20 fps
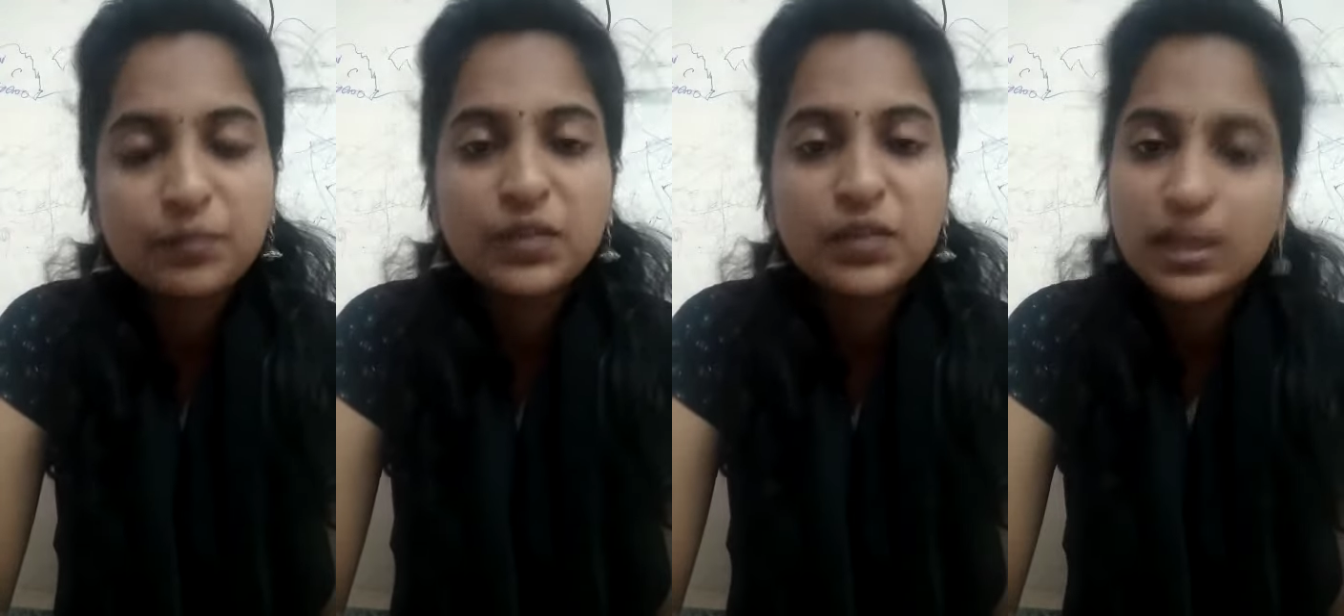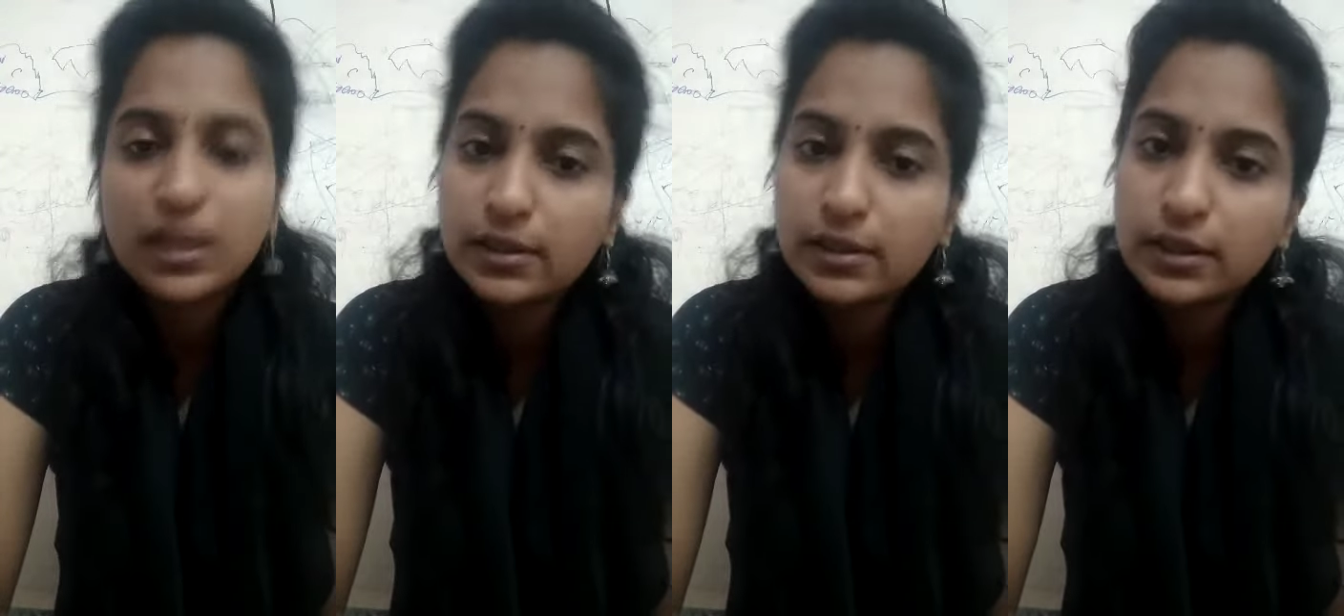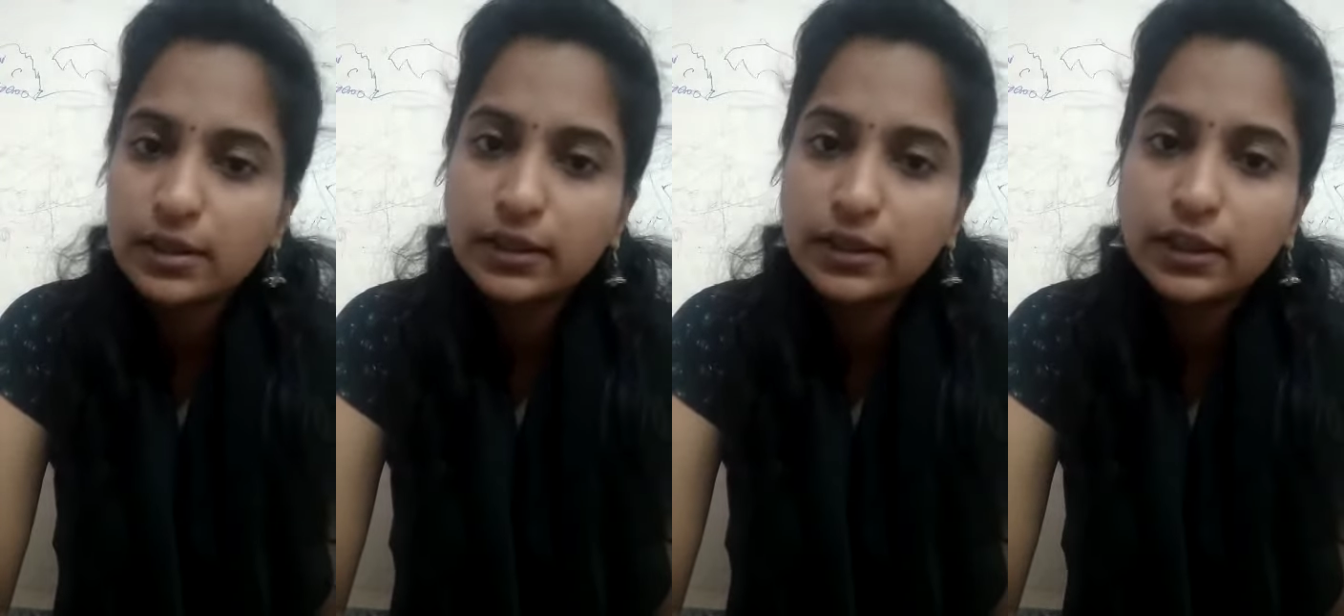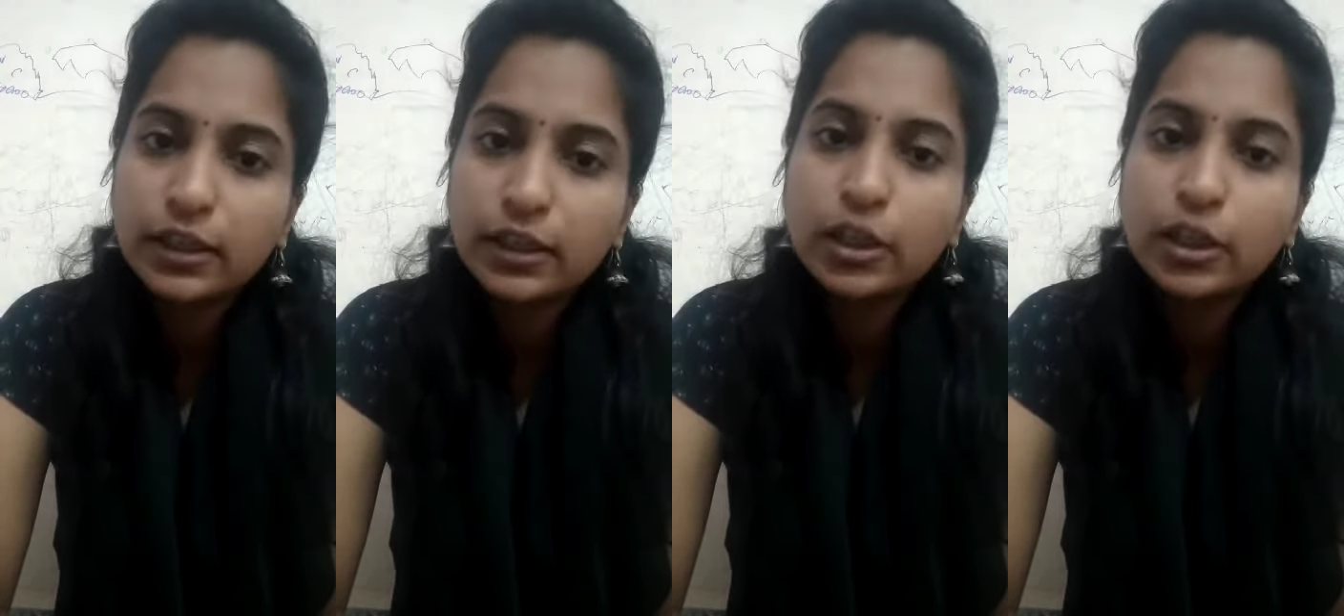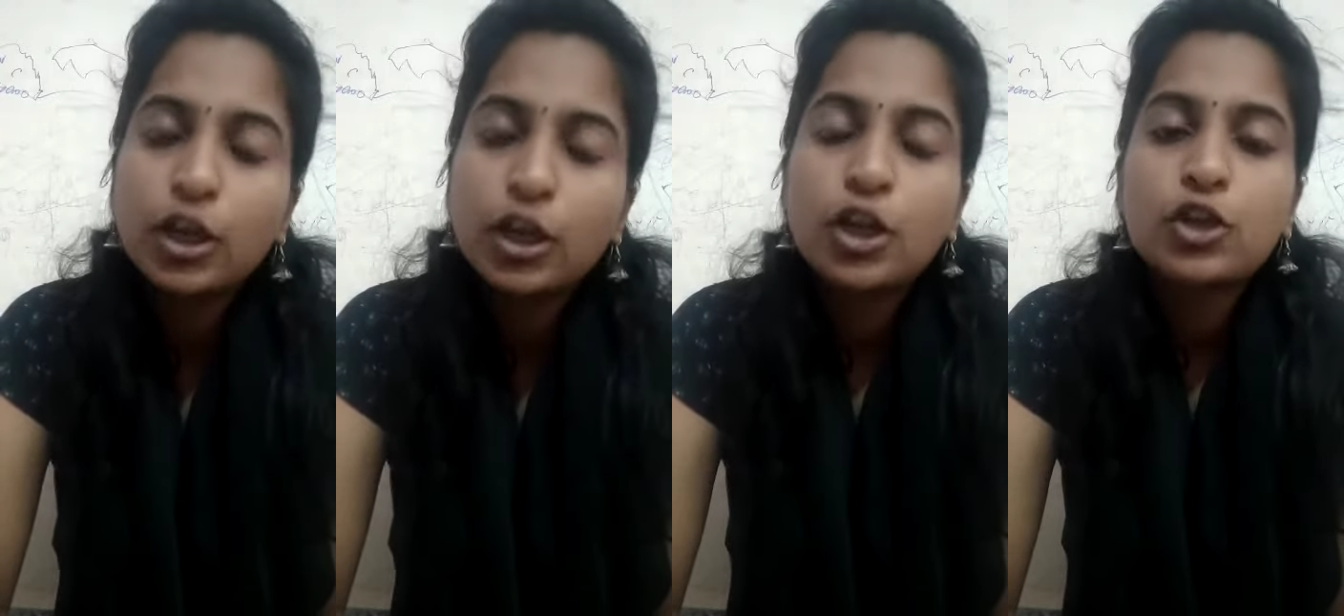isn't
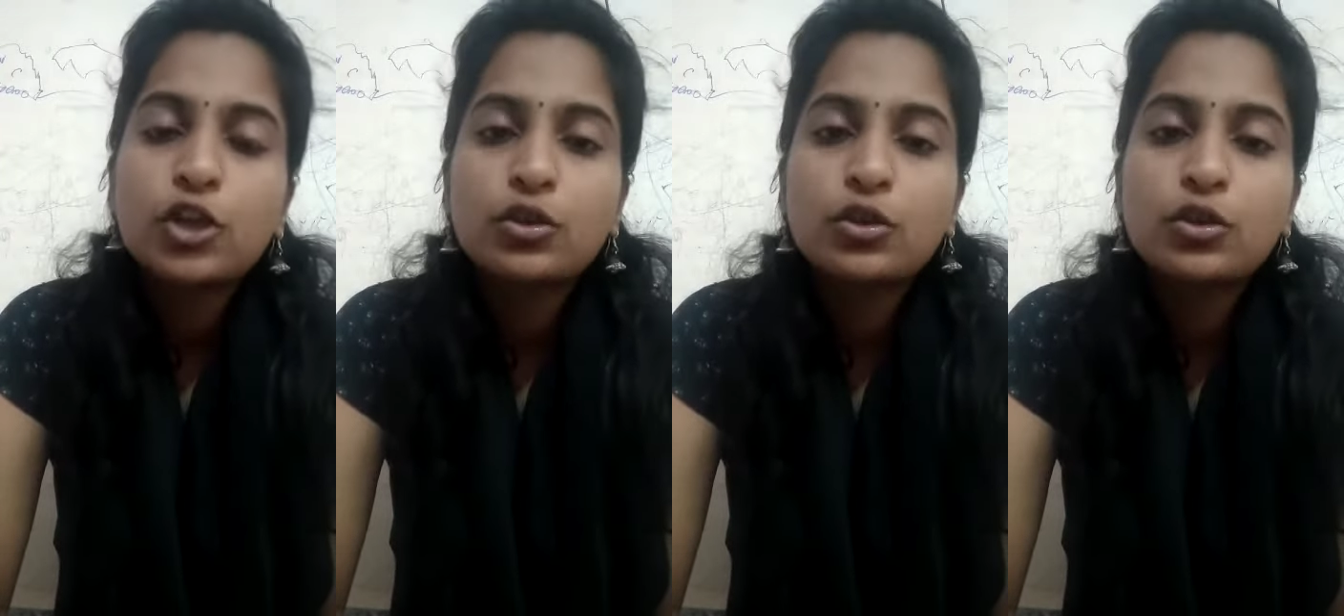it?